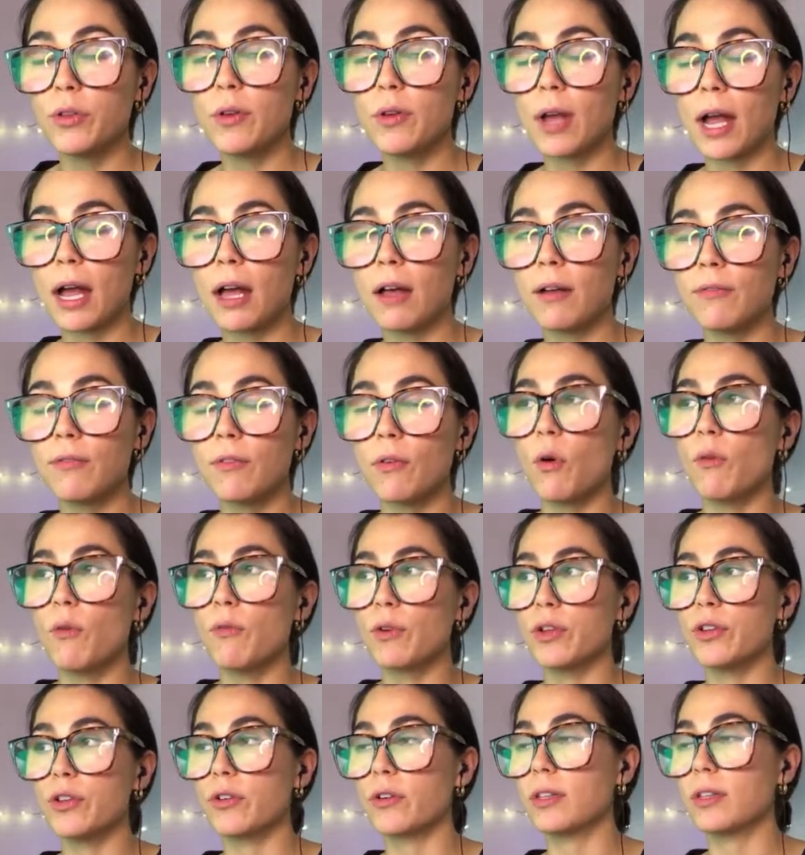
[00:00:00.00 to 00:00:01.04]
have
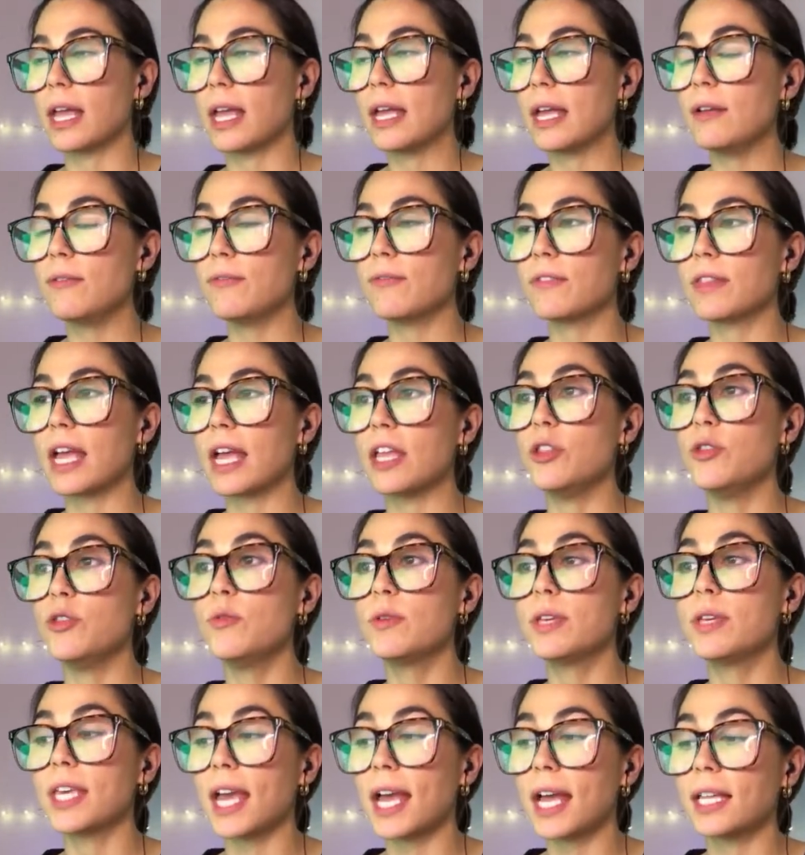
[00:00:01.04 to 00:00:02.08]
over your life, that you
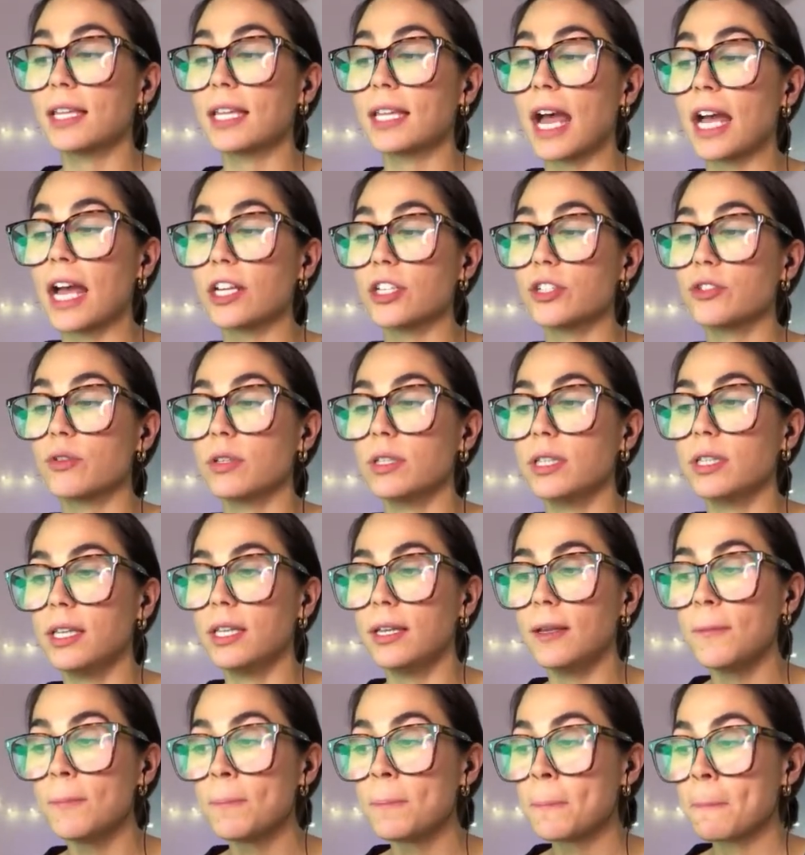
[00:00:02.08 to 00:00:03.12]
can
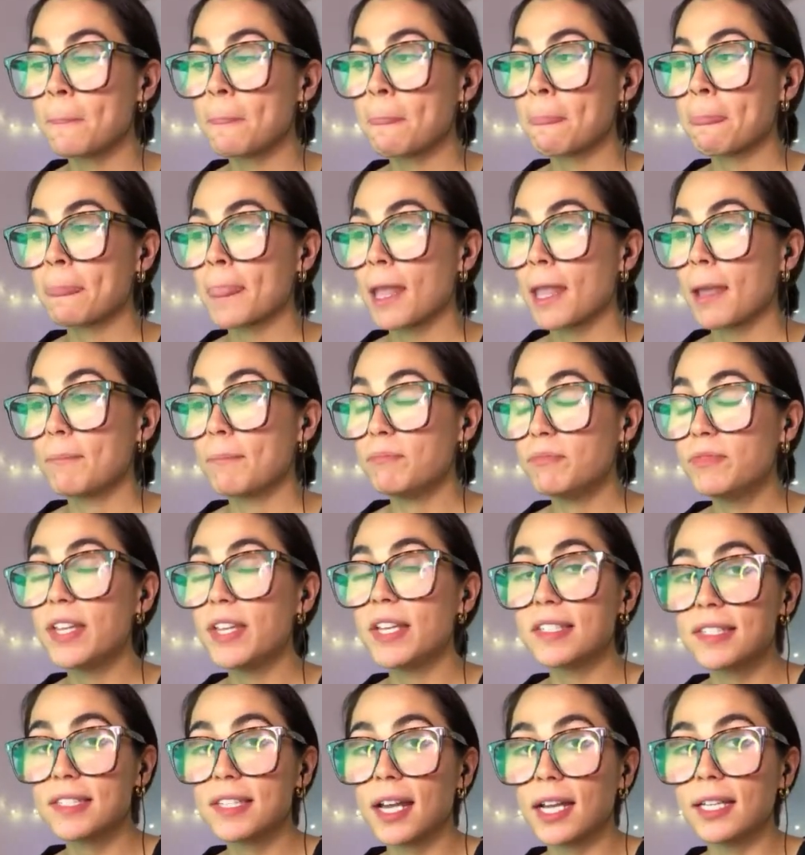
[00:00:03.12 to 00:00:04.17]
actually
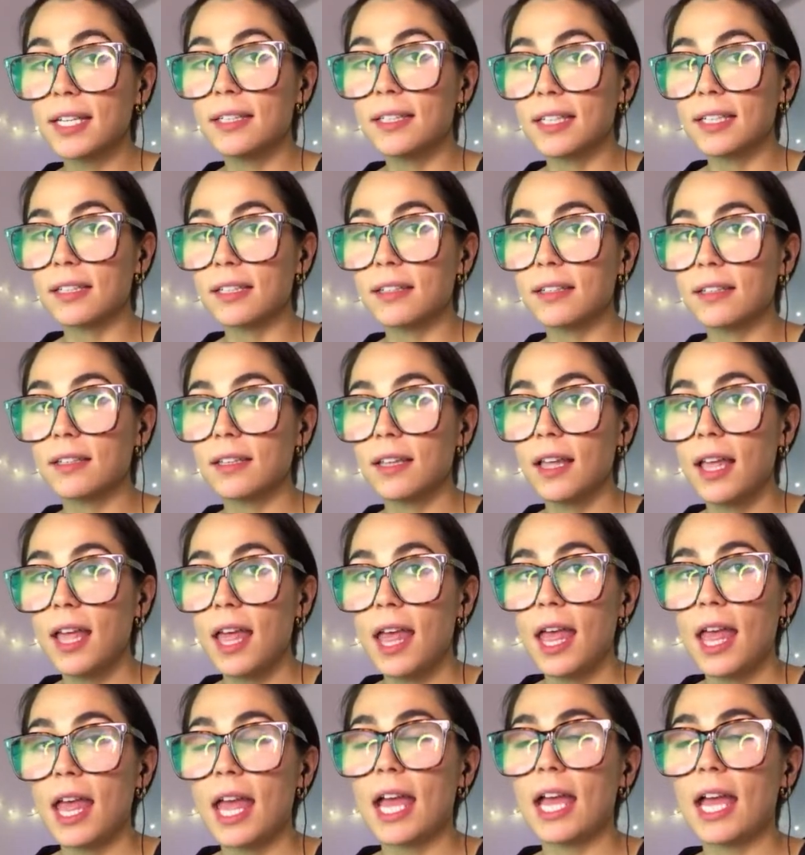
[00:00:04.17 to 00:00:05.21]
design it
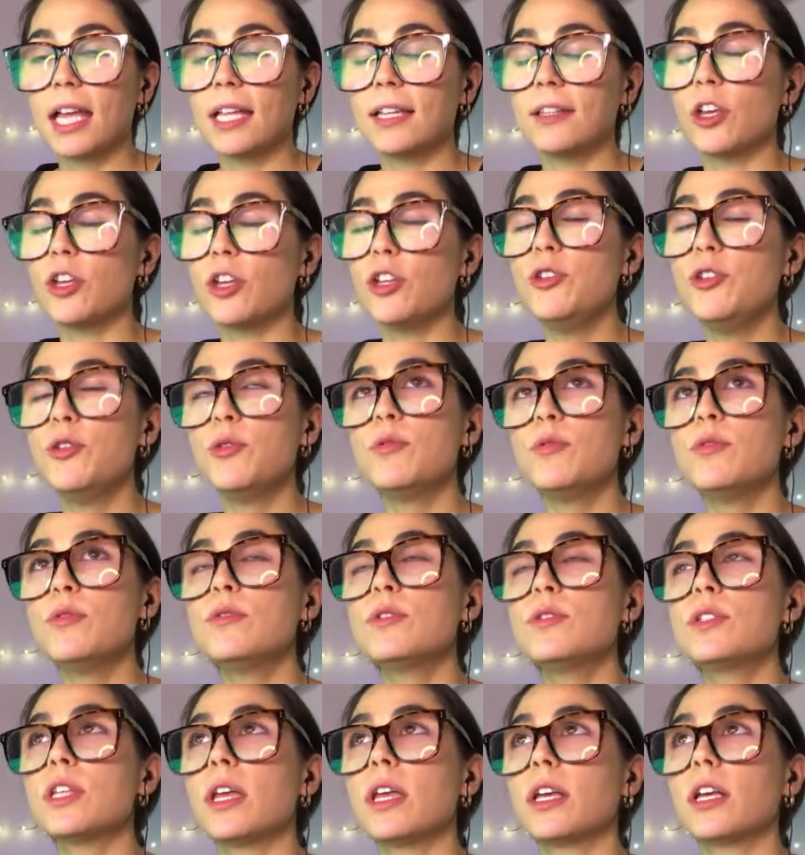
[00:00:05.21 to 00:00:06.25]
and
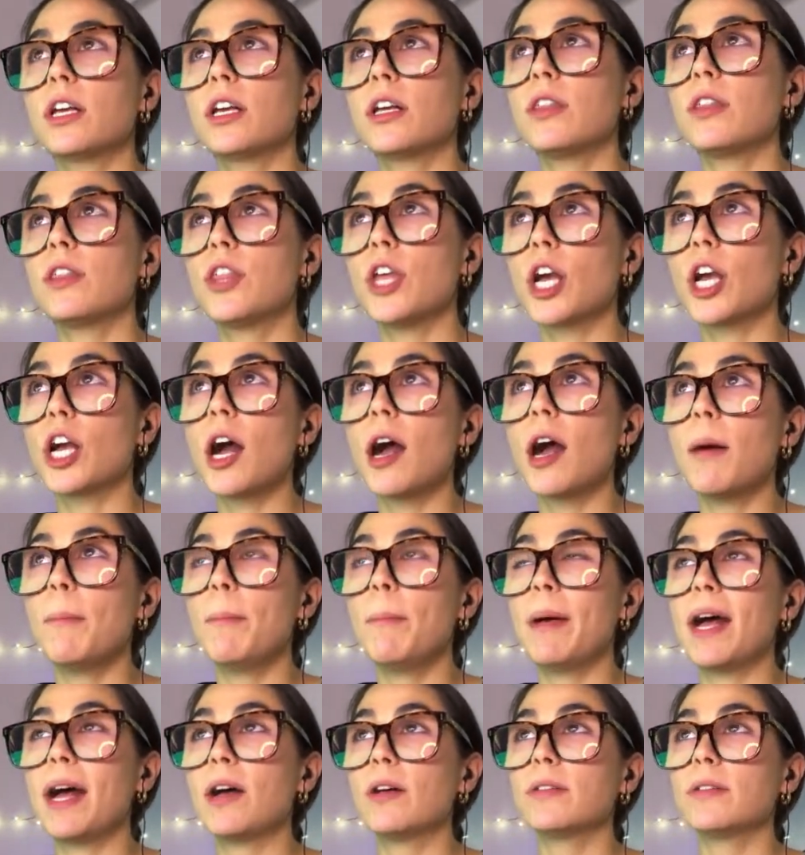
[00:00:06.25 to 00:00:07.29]
use the
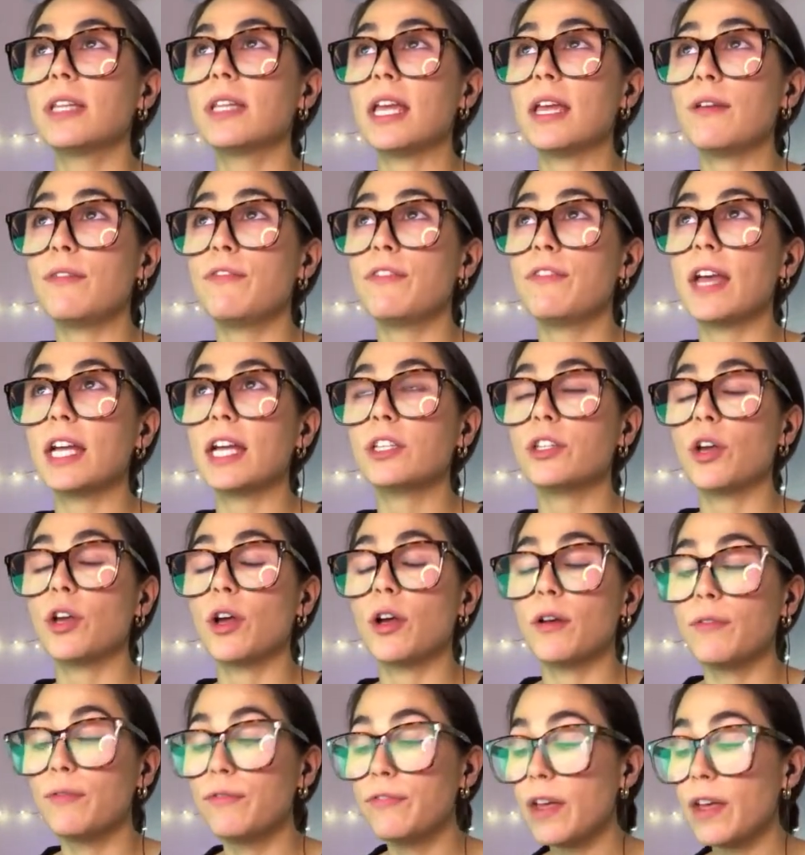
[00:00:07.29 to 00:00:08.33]
compound effect
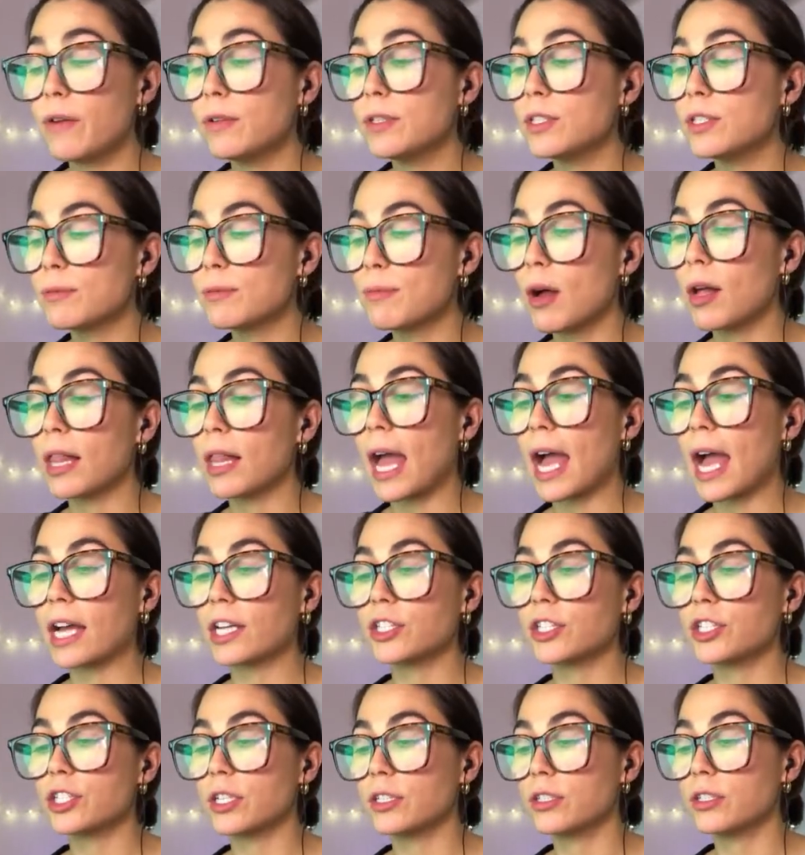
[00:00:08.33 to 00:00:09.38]
of very small
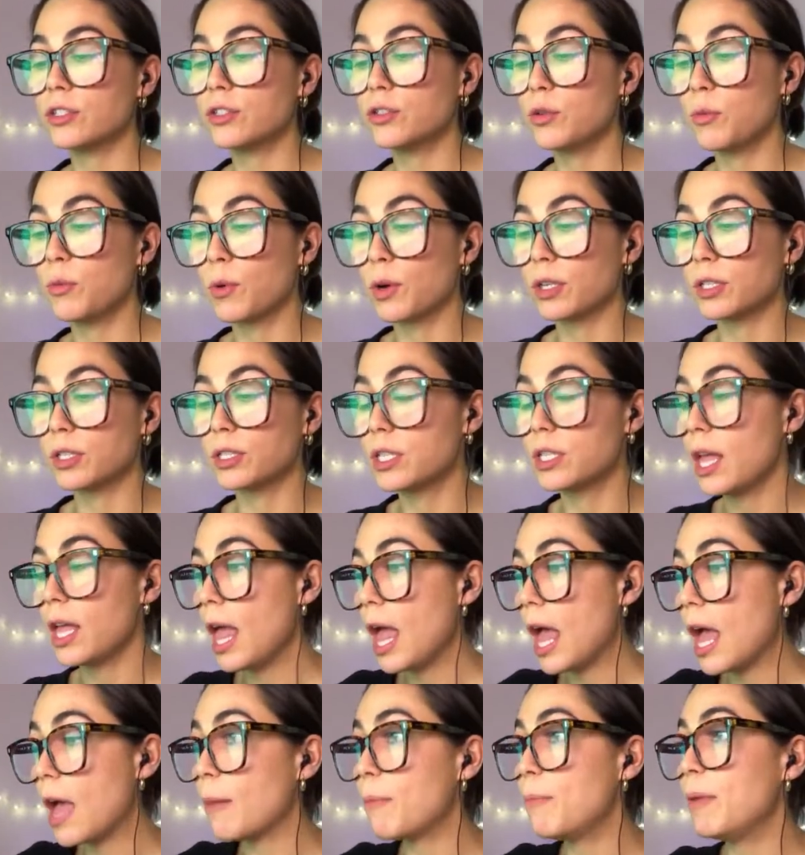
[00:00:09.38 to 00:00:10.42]
actions towards
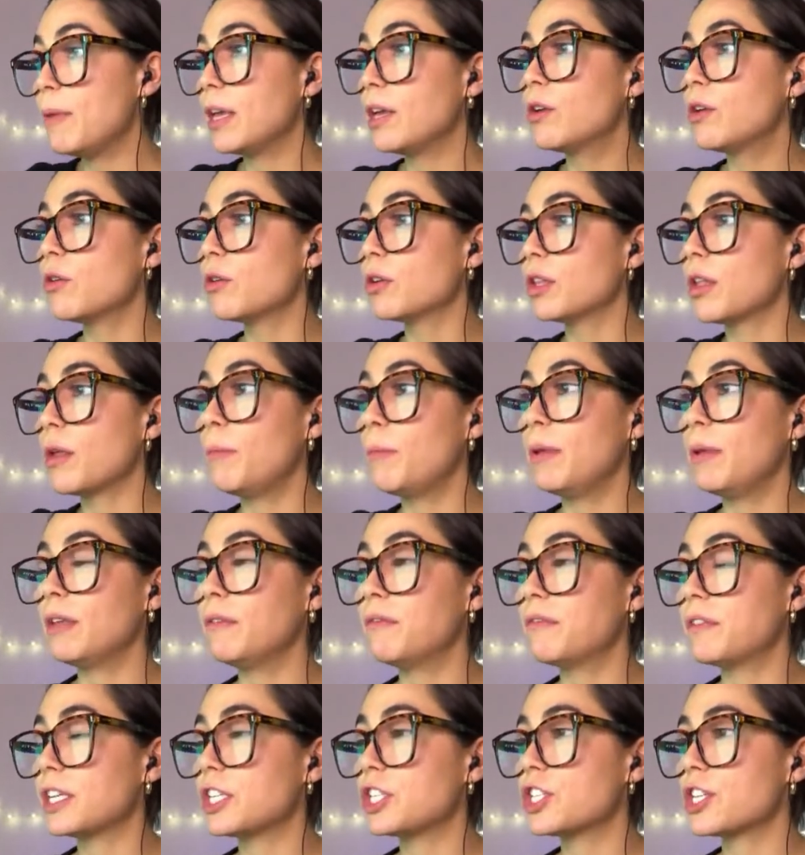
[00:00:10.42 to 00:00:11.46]
a big goal, a big
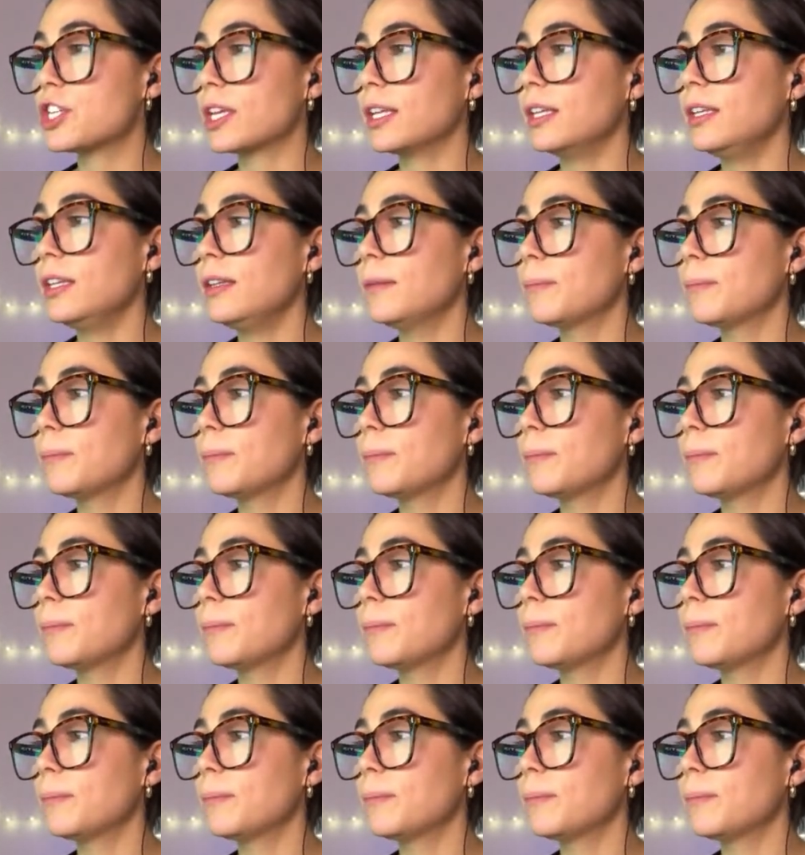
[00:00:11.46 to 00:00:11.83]
vision.